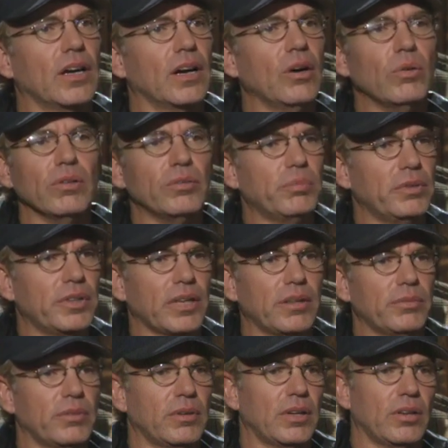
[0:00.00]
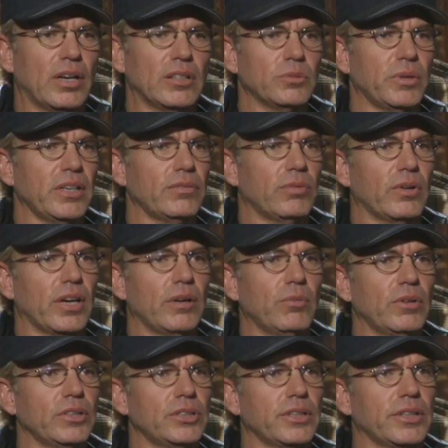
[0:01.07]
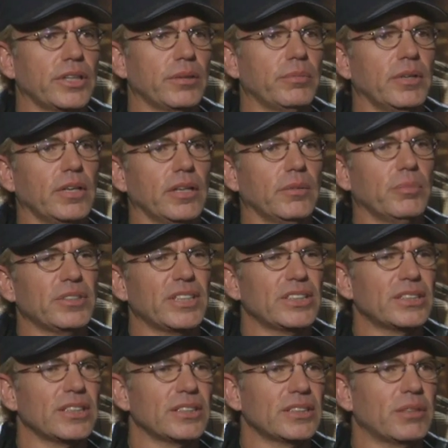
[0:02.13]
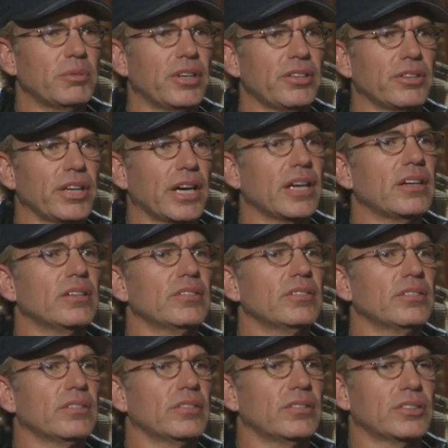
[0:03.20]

Oh, but I was waiting for you. I wanted you to come. But they sent some other guy to do it, or